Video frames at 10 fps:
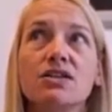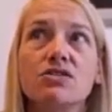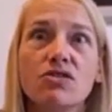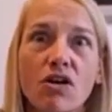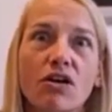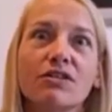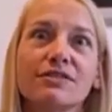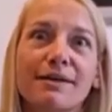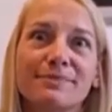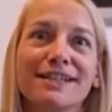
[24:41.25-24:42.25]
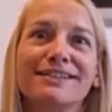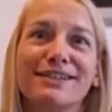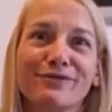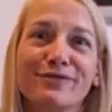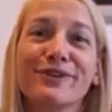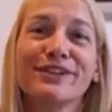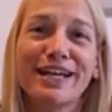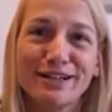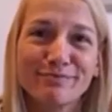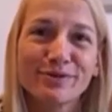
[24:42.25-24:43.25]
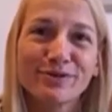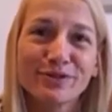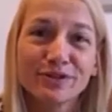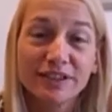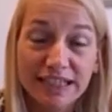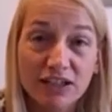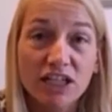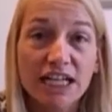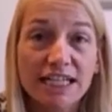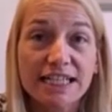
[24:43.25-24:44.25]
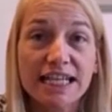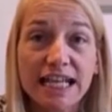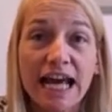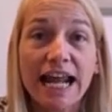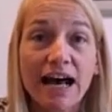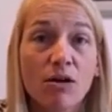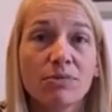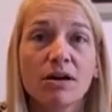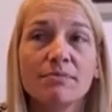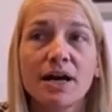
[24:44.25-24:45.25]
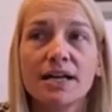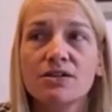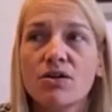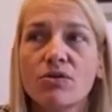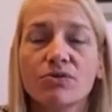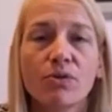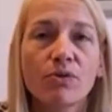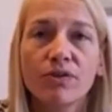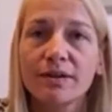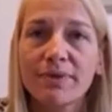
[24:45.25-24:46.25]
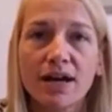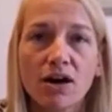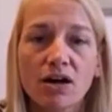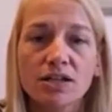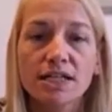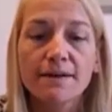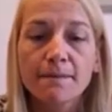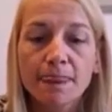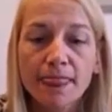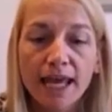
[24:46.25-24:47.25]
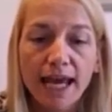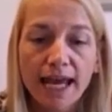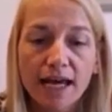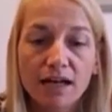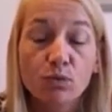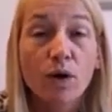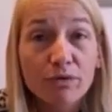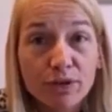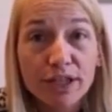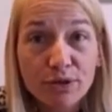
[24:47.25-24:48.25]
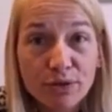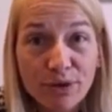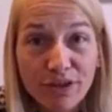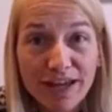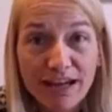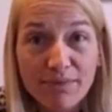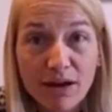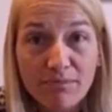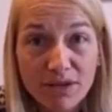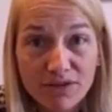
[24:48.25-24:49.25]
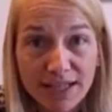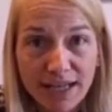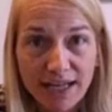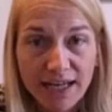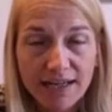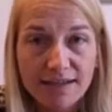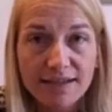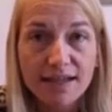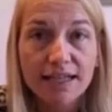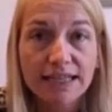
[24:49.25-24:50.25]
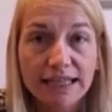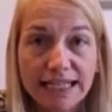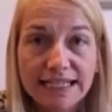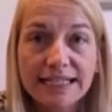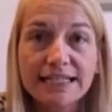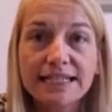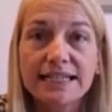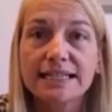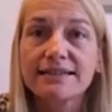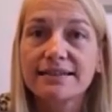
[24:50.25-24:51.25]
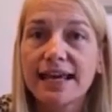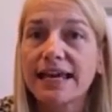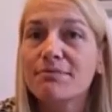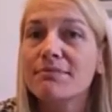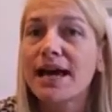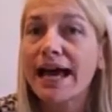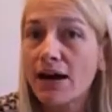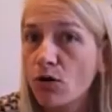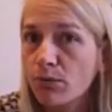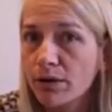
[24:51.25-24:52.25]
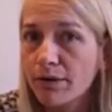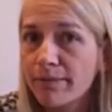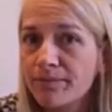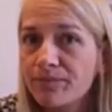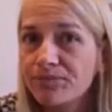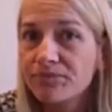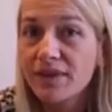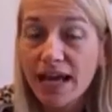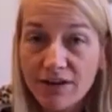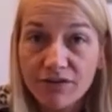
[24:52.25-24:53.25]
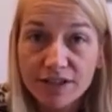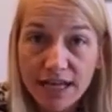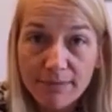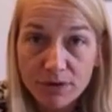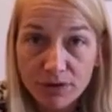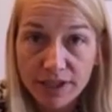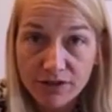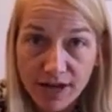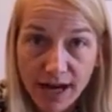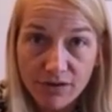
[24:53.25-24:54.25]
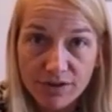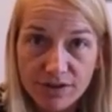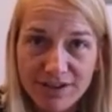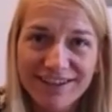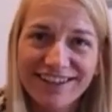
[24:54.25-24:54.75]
narcoleptically relatable lyrics in that album. I know the whole thing by heart. And one really cool thing about music is listen to the same album every time you clean your house.